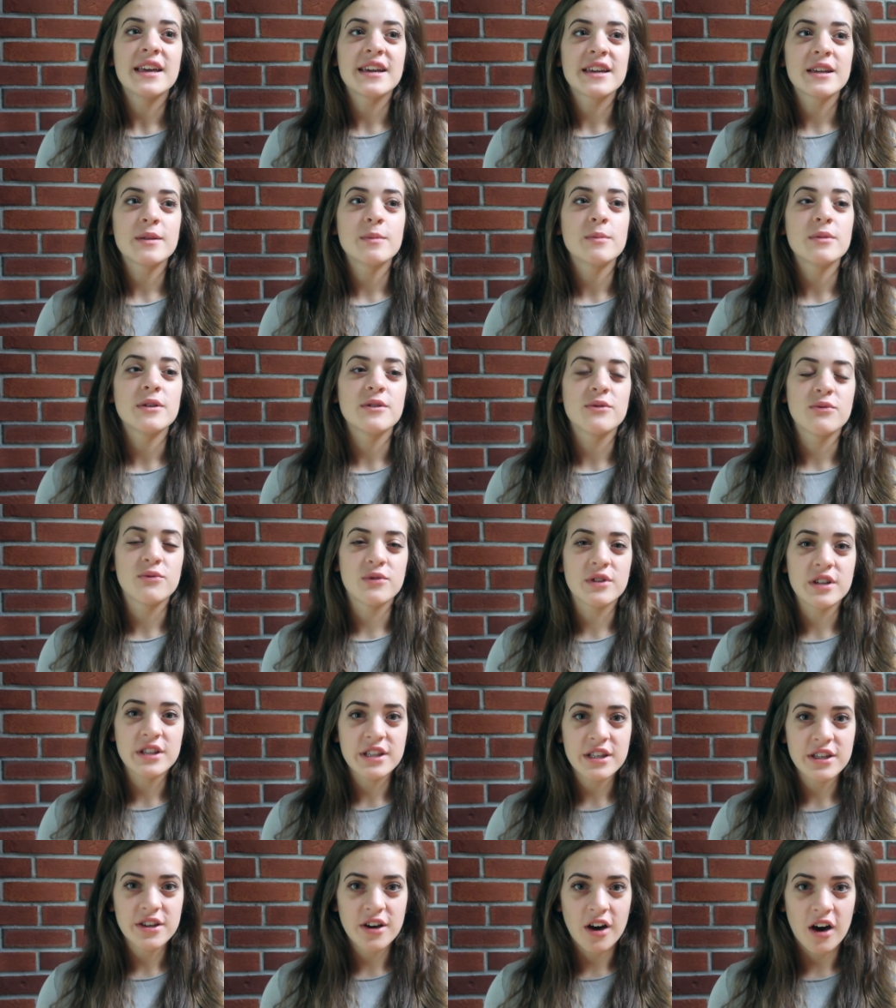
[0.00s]
it can be
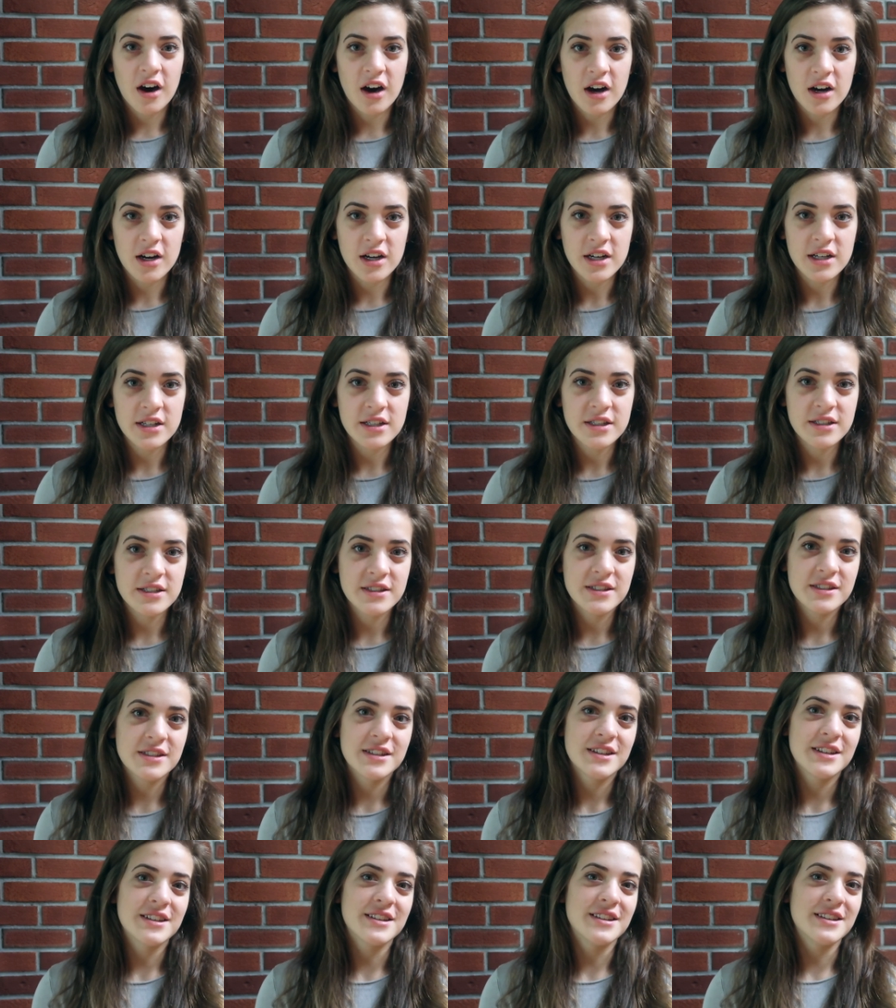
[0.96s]
really hard
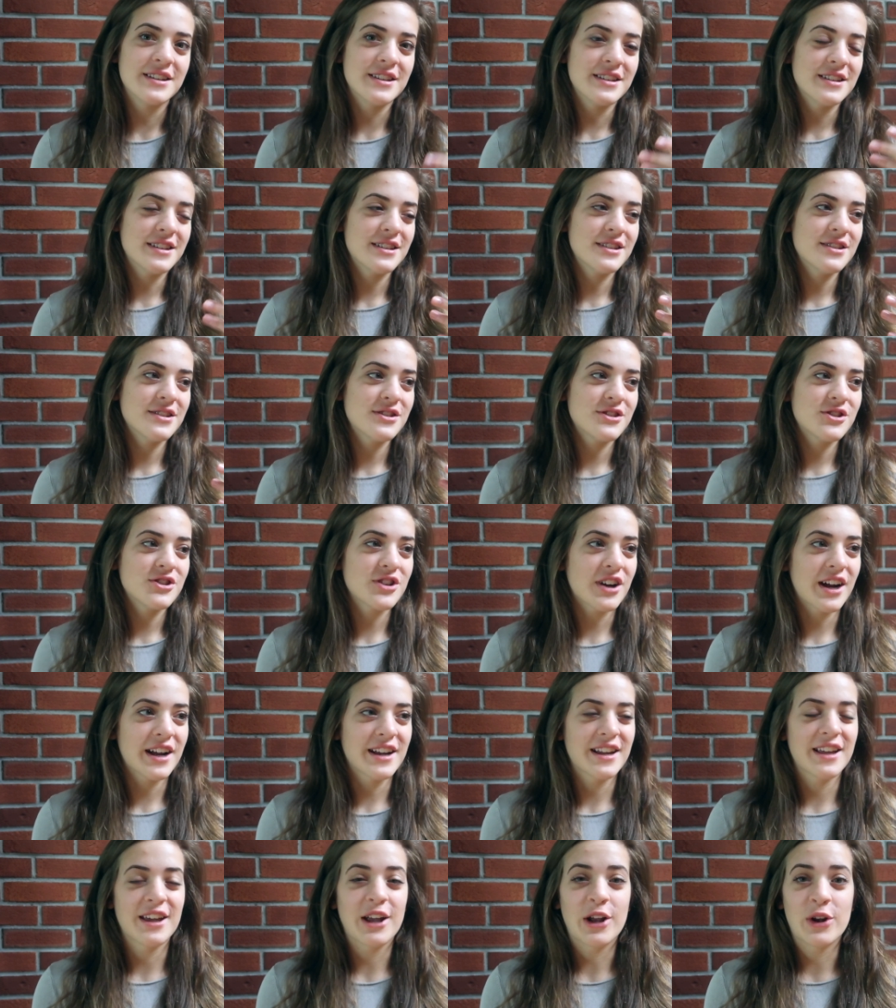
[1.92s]
to
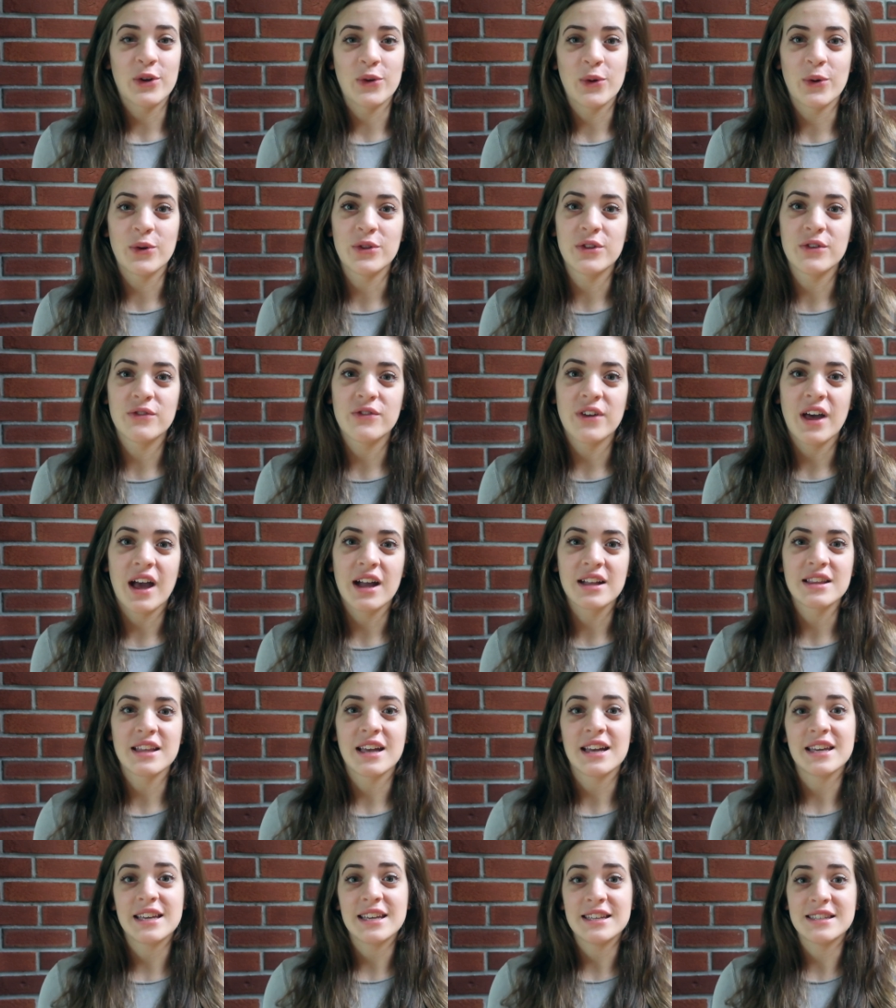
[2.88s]
try to ignore the
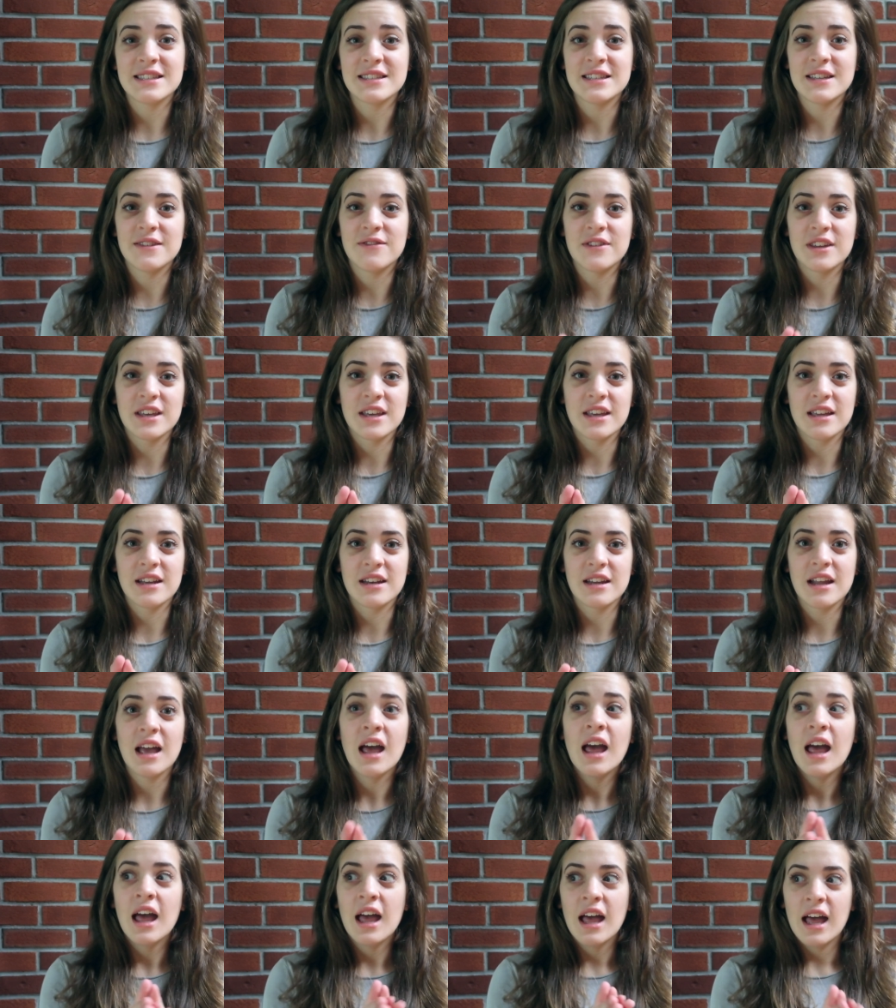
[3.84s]
fact that he's leaving
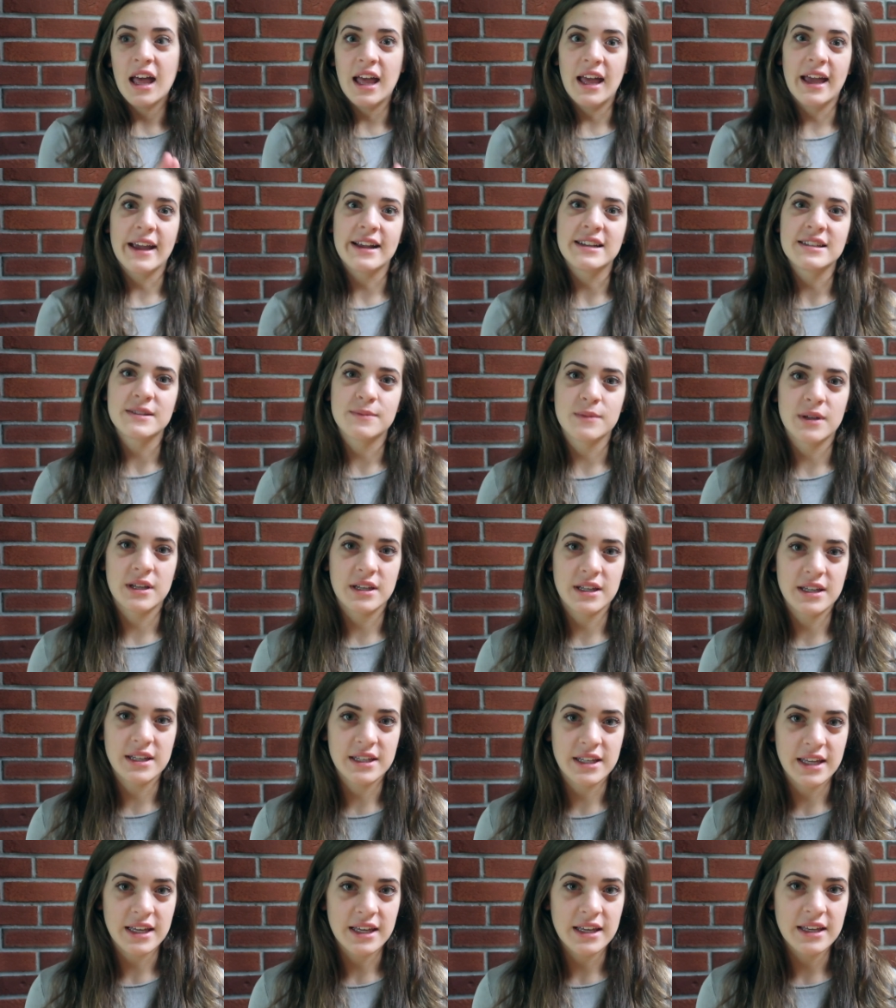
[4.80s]
in X
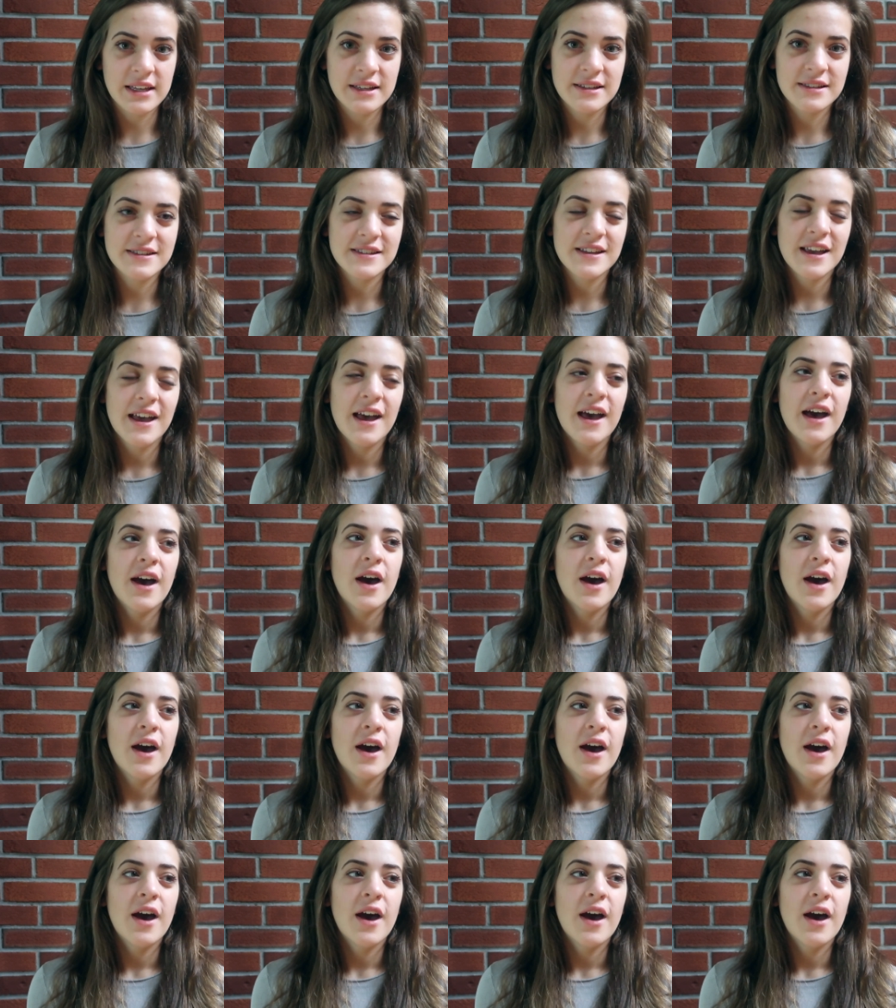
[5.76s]
many days,